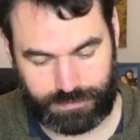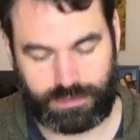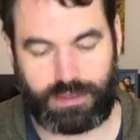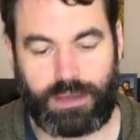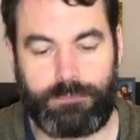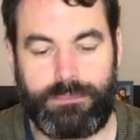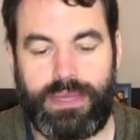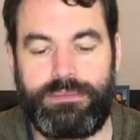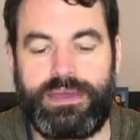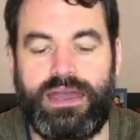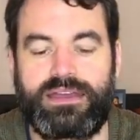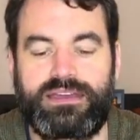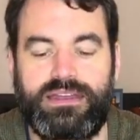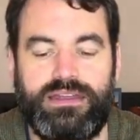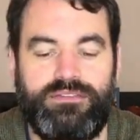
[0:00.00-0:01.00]
And maybe I
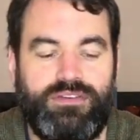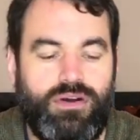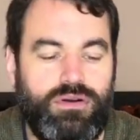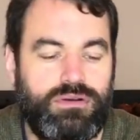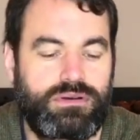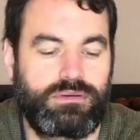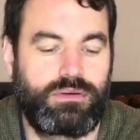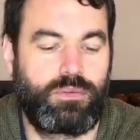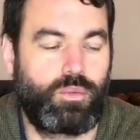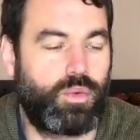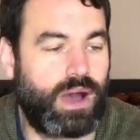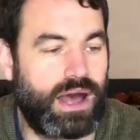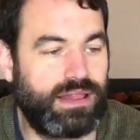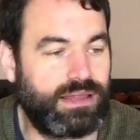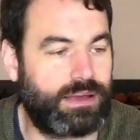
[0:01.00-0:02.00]
can evoke
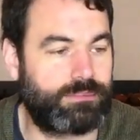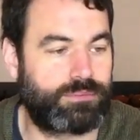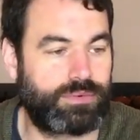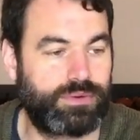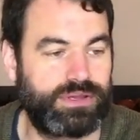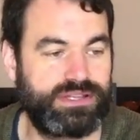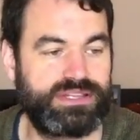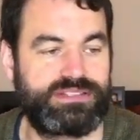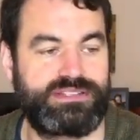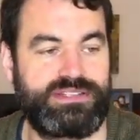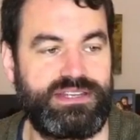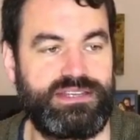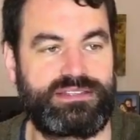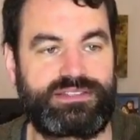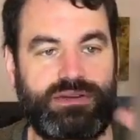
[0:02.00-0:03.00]
while I'm brewing this
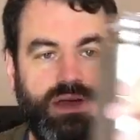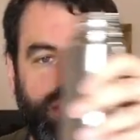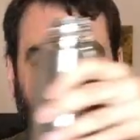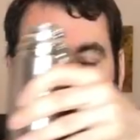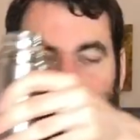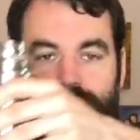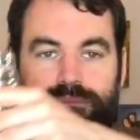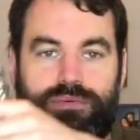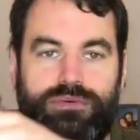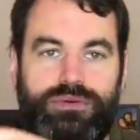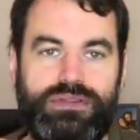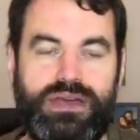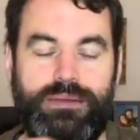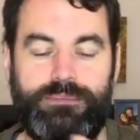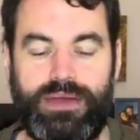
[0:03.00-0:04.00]
tea. So I will brew
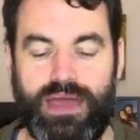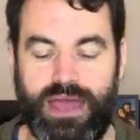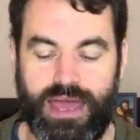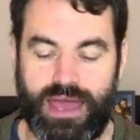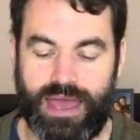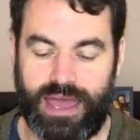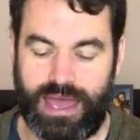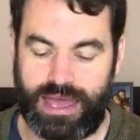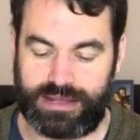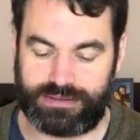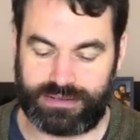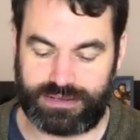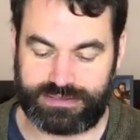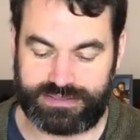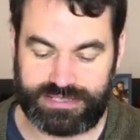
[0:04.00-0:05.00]
them
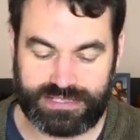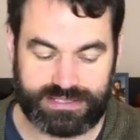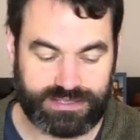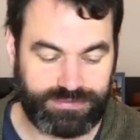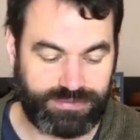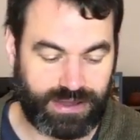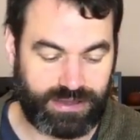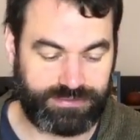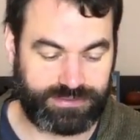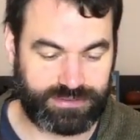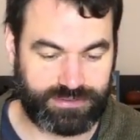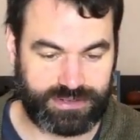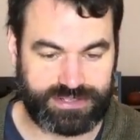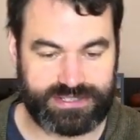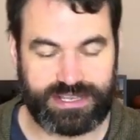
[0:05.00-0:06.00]
at 65
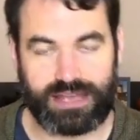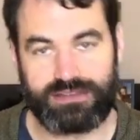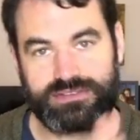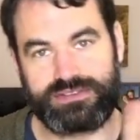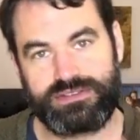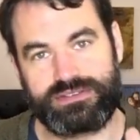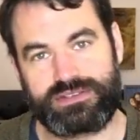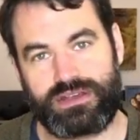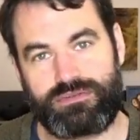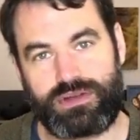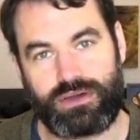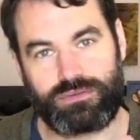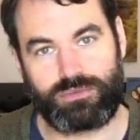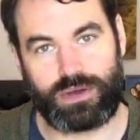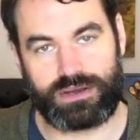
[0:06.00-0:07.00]
degrees Celsius,
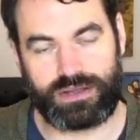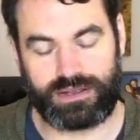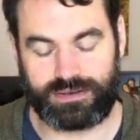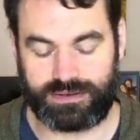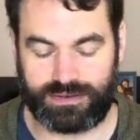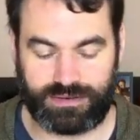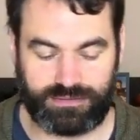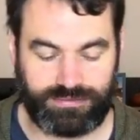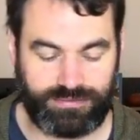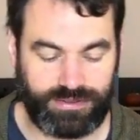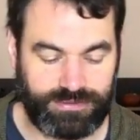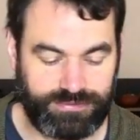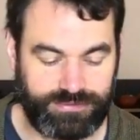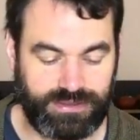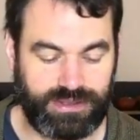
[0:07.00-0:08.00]
around
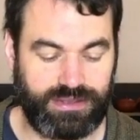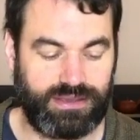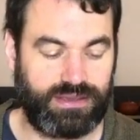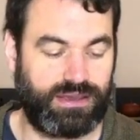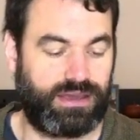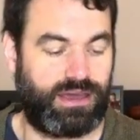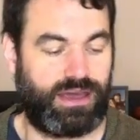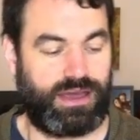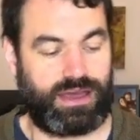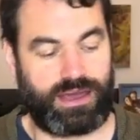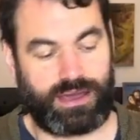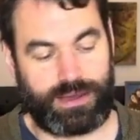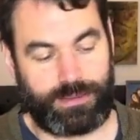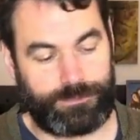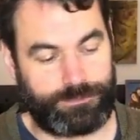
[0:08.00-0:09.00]
150
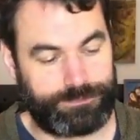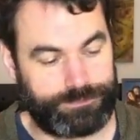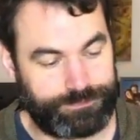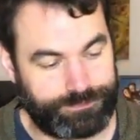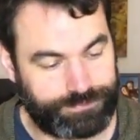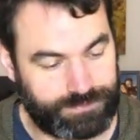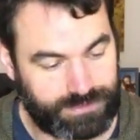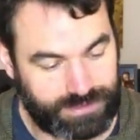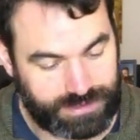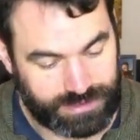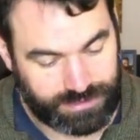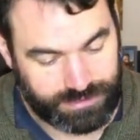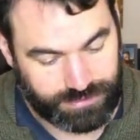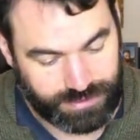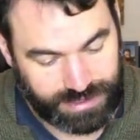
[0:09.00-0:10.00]

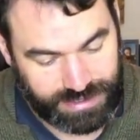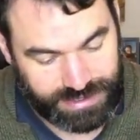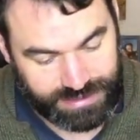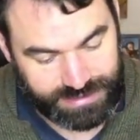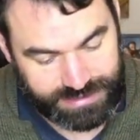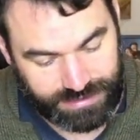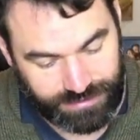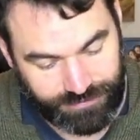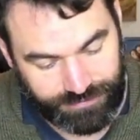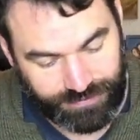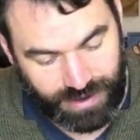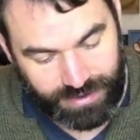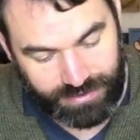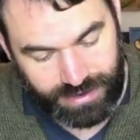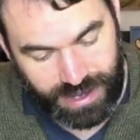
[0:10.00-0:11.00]
degrees
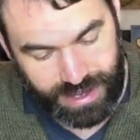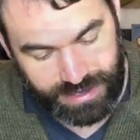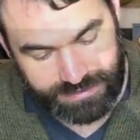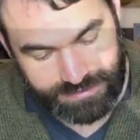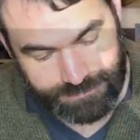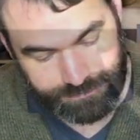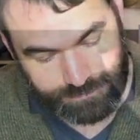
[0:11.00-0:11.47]
Fahrenheit.